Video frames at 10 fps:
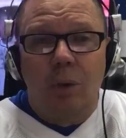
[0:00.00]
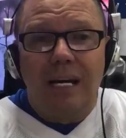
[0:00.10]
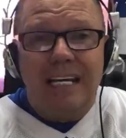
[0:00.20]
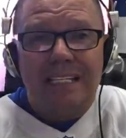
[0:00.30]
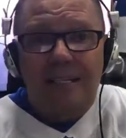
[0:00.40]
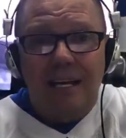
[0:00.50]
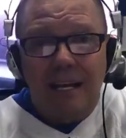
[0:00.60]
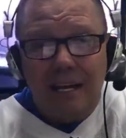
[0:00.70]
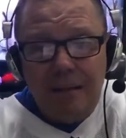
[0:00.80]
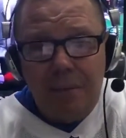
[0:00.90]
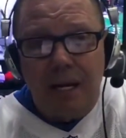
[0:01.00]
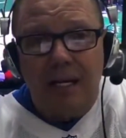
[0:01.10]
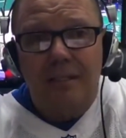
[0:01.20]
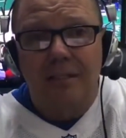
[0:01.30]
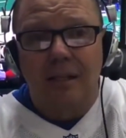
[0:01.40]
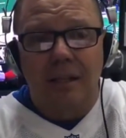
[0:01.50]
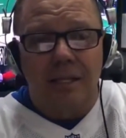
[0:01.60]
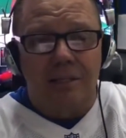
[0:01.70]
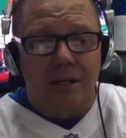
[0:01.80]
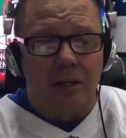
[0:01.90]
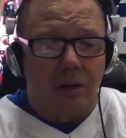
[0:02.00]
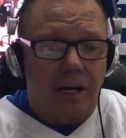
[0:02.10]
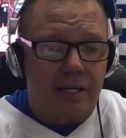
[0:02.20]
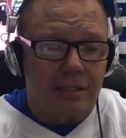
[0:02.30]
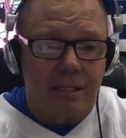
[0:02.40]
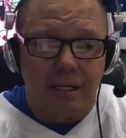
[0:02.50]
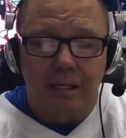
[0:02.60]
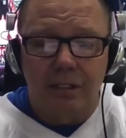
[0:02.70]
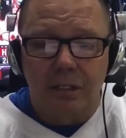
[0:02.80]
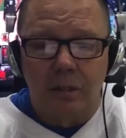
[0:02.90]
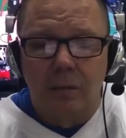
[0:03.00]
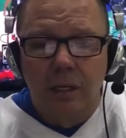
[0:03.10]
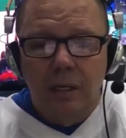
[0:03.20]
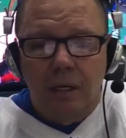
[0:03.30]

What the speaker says: he makes, the less the other guys get. So